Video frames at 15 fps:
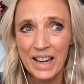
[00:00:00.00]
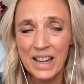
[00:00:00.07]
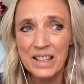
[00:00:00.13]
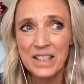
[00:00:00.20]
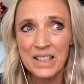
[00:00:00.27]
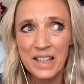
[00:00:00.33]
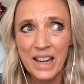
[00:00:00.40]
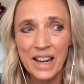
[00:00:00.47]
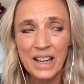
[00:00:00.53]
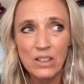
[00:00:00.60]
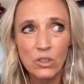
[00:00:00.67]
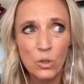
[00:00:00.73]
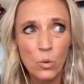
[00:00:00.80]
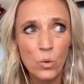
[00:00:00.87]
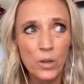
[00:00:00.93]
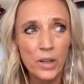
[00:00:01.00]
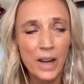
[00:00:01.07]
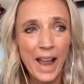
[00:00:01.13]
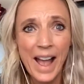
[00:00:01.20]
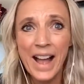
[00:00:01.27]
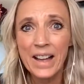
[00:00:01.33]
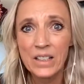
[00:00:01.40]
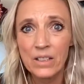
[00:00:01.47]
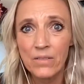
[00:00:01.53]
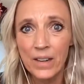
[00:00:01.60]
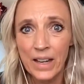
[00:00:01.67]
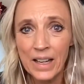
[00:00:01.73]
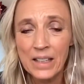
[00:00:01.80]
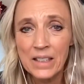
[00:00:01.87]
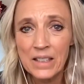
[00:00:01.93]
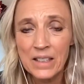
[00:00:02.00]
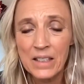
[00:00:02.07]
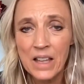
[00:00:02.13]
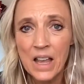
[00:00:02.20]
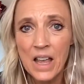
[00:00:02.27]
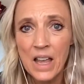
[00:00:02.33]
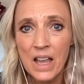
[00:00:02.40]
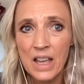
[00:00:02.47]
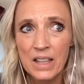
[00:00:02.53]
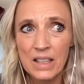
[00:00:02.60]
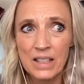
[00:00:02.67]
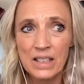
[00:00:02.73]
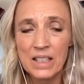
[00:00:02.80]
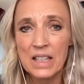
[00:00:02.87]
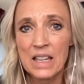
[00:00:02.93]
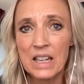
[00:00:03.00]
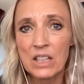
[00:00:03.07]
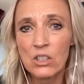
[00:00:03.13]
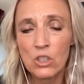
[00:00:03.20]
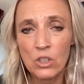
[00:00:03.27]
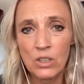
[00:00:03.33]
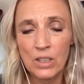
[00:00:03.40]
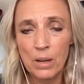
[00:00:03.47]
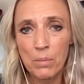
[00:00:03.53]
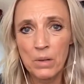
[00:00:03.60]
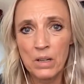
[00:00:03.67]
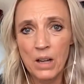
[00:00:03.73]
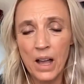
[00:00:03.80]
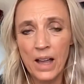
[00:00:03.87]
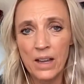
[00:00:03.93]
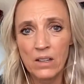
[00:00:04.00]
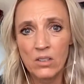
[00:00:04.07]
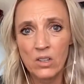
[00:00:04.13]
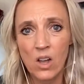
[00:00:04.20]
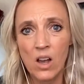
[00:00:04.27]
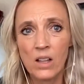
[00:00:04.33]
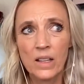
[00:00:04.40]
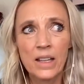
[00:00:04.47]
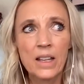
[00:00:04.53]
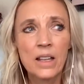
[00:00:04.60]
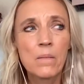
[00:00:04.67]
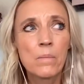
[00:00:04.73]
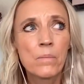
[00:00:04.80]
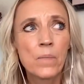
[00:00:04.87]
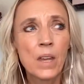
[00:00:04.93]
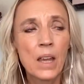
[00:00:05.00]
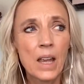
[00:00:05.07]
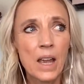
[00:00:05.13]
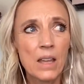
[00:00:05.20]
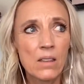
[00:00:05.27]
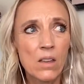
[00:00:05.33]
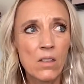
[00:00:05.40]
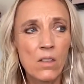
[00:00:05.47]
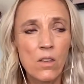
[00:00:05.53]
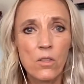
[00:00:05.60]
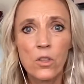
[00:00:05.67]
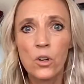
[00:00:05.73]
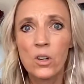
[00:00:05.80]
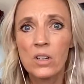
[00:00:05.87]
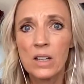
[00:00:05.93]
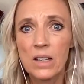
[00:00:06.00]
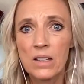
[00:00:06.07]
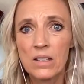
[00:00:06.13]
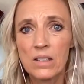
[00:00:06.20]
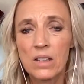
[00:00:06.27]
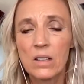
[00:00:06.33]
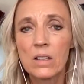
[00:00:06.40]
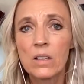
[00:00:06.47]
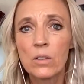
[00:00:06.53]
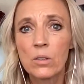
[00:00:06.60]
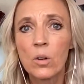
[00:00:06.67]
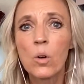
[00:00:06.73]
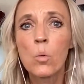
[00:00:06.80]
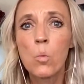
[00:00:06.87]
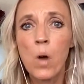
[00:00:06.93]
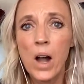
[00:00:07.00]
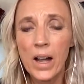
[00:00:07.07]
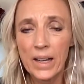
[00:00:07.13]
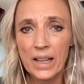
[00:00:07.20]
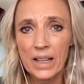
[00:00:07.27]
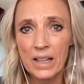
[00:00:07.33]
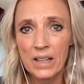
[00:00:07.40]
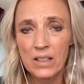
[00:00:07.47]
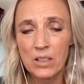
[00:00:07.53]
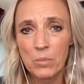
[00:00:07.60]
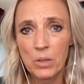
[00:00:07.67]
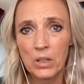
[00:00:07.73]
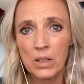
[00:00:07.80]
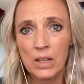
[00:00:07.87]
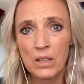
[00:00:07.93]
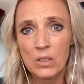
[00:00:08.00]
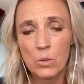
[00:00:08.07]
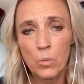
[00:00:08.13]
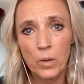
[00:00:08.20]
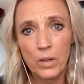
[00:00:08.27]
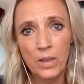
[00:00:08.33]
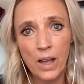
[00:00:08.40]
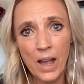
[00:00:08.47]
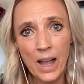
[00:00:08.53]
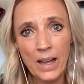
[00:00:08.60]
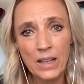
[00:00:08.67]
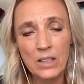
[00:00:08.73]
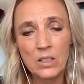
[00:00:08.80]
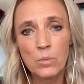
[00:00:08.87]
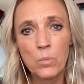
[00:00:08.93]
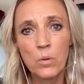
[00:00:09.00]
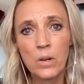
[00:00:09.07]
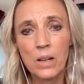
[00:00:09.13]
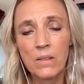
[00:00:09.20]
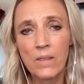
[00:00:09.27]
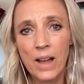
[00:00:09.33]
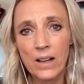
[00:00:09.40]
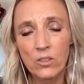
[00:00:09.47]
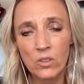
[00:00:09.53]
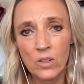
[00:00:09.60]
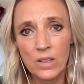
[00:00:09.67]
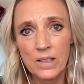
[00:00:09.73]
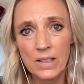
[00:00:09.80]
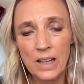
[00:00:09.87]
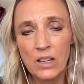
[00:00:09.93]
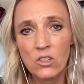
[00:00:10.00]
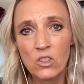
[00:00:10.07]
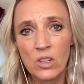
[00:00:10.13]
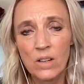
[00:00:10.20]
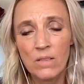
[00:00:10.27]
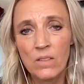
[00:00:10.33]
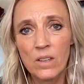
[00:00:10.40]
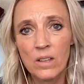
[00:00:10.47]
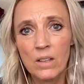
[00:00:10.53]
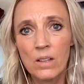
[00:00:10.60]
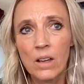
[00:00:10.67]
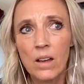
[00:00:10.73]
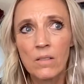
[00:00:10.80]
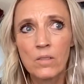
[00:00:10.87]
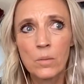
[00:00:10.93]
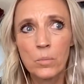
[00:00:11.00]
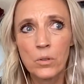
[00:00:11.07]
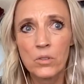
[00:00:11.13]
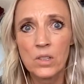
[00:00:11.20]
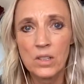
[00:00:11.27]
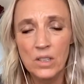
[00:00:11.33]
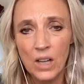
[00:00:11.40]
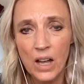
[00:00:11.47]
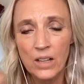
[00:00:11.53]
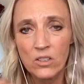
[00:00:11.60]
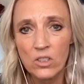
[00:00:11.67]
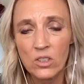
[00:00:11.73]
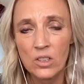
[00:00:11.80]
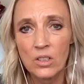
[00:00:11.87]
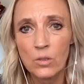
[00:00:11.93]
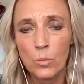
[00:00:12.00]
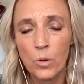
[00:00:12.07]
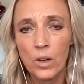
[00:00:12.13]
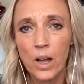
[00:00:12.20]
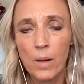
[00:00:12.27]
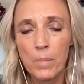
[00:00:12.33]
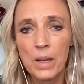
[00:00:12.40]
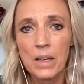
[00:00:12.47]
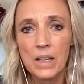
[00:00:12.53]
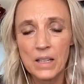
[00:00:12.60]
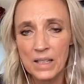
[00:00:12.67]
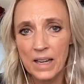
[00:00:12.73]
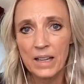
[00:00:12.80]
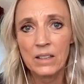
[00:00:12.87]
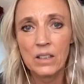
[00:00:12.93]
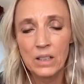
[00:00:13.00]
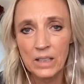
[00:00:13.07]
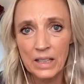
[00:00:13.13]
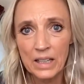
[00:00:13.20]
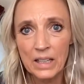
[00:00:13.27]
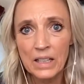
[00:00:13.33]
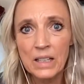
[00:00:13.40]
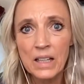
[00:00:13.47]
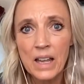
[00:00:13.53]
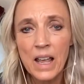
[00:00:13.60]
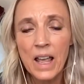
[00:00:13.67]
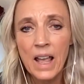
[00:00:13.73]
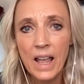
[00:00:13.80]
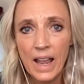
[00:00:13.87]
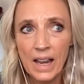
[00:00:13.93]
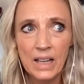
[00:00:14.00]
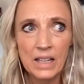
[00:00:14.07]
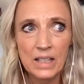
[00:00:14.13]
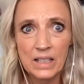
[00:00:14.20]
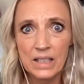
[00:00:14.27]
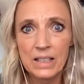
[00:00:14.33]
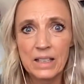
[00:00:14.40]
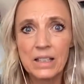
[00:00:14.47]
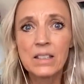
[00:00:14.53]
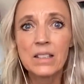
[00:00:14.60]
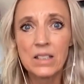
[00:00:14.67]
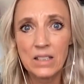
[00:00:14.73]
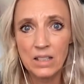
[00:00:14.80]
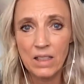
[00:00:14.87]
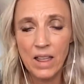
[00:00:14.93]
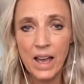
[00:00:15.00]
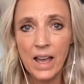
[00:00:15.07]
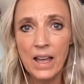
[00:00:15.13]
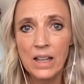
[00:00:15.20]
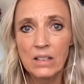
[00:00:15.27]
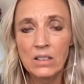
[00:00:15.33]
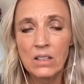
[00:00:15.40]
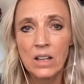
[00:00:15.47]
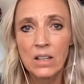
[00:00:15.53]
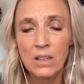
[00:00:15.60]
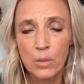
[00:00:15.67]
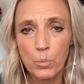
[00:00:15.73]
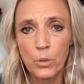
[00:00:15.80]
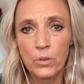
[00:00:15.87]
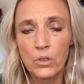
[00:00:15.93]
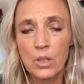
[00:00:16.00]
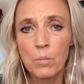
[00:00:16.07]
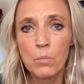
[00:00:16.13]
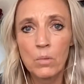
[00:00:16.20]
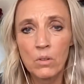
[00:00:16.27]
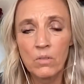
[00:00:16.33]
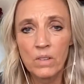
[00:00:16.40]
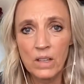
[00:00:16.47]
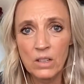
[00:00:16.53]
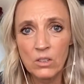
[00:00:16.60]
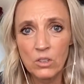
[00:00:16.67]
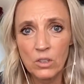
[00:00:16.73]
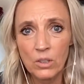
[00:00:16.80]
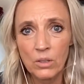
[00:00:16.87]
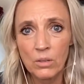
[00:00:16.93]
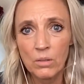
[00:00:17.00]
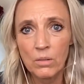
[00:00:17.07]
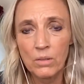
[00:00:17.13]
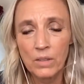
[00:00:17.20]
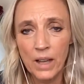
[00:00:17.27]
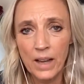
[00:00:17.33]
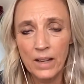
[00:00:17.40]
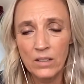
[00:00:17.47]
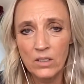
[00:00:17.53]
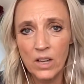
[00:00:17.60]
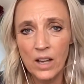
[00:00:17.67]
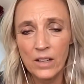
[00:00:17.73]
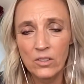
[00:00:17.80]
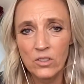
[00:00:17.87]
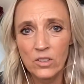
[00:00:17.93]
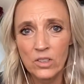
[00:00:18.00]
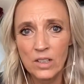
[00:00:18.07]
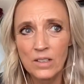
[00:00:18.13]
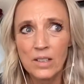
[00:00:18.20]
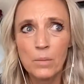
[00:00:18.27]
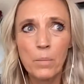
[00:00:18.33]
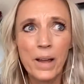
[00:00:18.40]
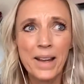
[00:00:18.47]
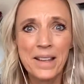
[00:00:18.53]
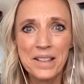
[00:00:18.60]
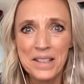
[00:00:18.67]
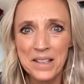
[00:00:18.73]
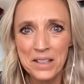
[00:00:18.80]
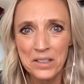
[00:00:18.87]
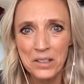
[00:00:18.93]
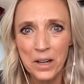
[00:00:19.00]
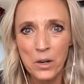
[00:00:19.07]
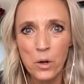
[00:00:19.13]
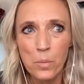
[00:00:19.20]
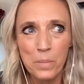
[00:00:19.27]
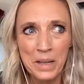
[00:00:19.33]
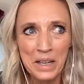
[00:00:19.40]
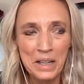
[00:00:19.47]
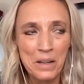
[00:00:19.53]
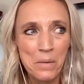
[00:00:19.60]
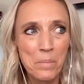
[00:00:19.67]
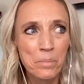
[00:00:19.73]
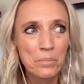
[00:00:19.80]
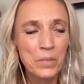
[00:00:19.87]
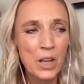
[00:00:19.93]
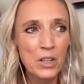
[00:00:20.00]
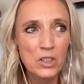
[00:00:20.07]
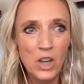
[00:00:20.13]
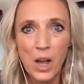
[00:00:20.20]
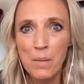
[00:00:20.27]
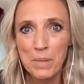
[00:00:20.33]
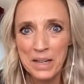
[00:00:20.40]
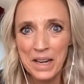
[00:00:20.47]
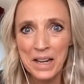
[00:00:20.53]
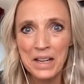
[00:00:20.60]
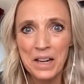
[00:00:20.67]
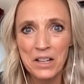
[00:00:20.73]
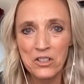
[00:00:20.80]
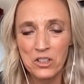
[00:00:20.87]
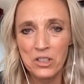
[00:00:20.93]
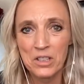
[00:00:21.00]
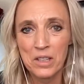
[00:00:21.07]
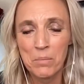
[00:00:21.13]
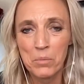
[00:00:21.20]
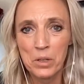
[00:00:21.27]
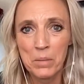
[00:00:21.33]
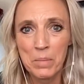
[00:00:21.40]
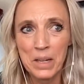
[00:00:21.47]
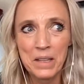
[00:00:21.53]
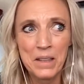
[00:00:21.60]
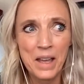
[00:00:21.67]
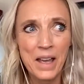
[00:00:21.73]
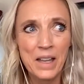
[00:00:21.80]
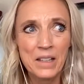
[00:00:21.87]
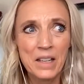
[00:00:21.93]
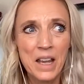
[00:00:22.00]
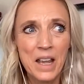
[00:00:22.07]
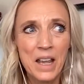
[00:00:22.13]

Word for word: instigates or activates this need to step into highest calling and then the third is the literal walk-in experience where the highest point of actualization of the of the person's consciousness will come in and take the lead and insist that the person move into the highest consciousness and by insist i don't mean dominate. I just simply mean that